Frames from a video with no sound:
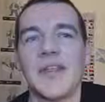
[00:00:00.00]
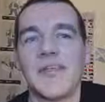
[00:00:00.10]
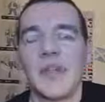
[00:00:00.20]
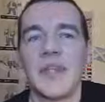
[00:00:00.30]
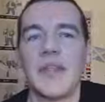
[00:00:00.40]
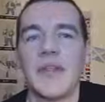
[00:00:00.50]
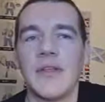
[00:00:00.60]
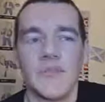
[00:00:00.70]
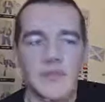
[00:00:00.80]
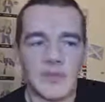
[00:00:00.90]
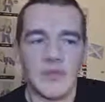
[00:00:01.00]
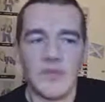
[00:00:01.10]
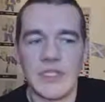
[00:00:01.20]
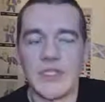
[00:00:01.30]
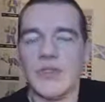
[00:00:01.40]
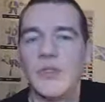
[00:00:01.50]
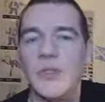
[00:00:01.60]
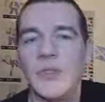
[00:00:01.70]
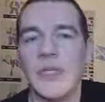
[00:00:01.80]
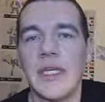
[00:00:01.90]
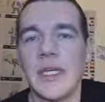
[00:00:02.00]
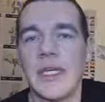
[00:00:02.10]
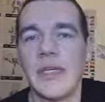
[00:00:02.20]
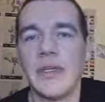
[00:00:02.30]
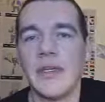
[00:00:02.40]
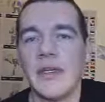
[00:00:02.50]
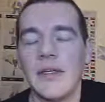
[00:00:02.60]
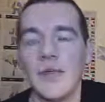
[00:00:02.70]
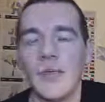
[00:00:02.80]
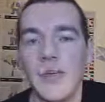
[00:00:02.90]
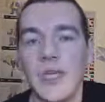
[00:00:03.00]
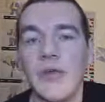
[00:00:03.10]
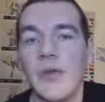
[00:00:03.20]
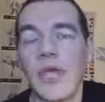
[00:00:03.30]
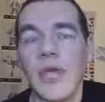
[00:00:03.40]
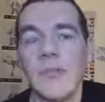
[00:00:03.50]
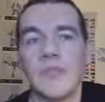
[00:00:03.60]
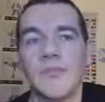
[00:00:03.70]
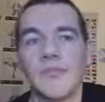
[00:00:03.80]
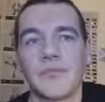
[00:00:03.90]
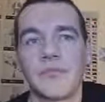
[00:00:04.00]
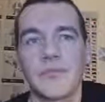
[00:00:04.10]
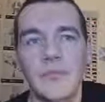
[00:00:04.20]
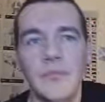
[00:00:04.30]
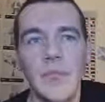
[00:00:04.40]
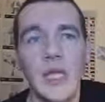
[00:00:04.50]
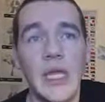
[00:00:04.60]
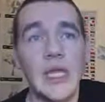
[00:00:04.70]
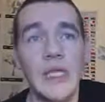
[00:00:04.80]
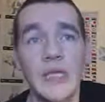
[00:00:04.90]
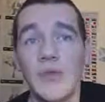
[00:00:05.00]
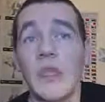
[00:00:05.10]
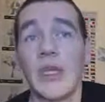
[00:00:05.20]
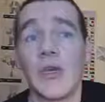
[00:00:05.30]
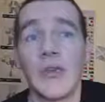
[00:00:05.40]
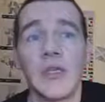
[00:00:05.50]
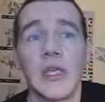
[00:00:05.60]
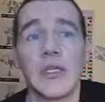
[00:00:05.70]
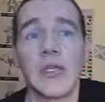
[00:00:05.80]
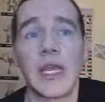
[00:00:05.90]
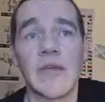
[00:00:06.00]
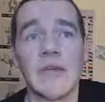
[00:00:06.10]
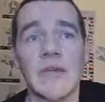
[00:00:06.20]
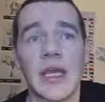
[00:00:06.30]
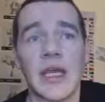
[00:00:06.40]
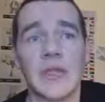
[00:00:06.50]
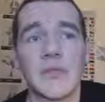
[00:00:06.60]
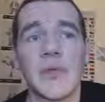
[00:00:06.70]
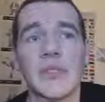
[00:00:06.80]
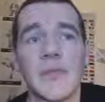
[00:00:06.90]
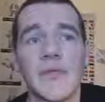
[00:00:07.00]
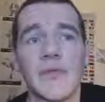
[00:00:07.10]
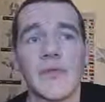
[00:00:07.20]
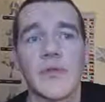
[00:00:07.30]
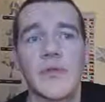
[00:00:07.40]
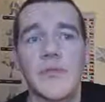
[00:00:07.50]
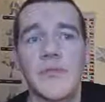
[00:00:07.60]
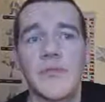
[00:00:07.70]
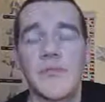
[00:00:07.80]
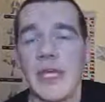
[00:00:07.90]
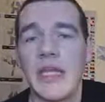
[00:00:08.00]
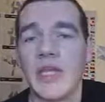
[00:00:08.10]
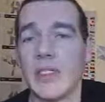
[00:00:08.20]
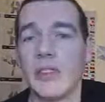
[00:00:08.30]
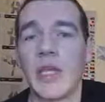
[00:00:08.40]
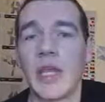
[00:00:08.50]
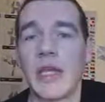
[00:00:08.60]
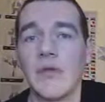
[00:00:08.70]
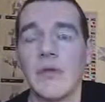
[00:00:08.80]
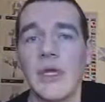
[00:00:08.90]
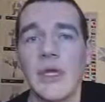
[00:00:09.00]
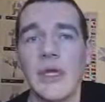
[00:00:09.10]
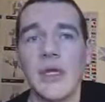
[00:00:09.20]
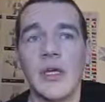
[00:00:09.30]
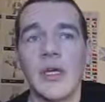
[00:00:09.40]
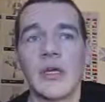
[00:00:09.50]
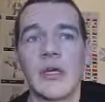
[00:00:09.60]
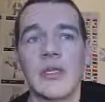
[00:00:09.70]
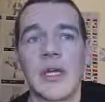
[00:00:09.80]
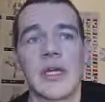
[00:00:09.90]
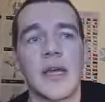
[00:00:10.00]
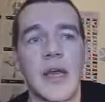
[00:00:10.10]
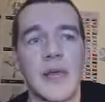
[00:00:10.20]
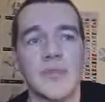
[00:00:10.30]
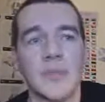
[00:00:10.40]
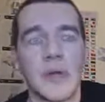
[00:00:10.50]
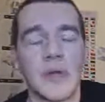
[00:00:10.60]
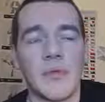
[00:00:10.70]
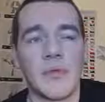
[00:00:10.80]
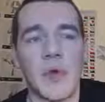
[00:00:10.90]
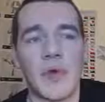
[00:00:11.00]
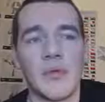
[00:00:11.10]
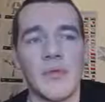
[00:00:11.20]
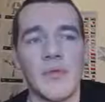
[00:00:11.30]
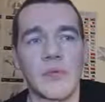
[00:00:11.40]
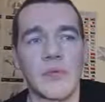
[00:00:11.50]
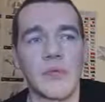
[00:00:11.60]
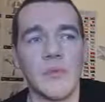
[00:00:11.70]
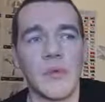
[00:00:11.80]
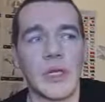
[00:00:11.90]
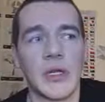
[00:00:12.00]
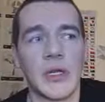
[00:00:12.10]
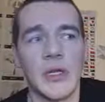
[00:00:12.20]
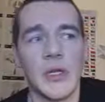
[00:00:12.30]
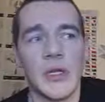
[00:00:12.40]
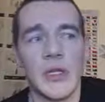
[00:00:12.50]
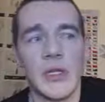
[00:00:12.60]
to the one of the, the recent 2D Wii U games. And it's really good, it's great, uh, especially for parent and child, because I, I, I, I do it with my son where